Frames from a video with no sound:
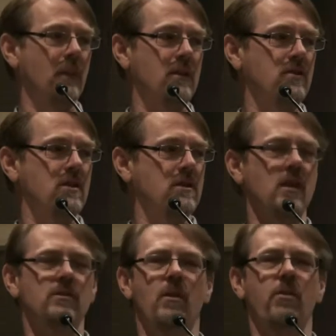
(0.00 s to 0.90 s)
it's just
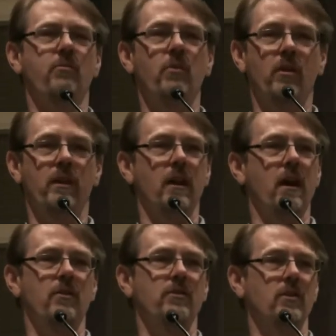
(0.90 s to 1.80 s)
such a thrill and an
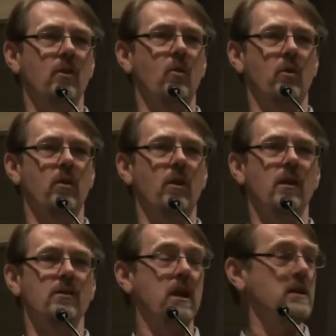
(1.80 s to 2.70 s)
honor to know her.
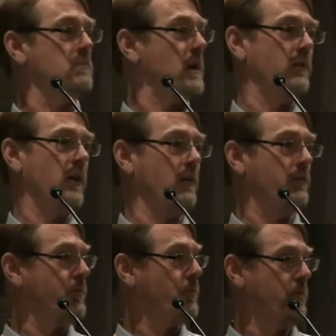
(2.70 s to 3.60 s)
She hasn't been
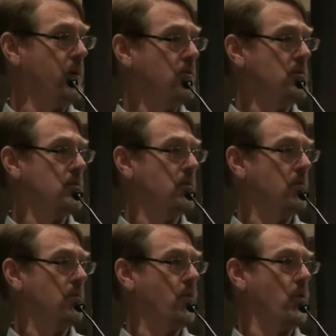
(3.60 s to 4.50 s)
involved for 3 years?
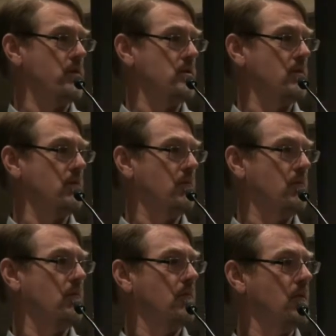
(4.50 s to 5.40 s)
4 years?
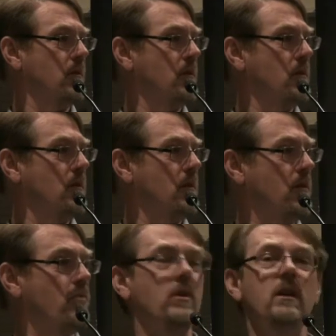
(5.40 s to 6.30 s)

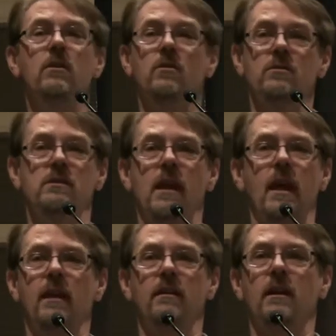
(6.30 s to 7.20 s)
3 years,
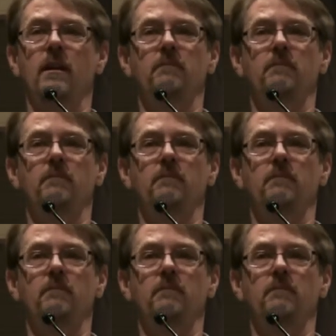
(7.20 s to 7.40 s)
and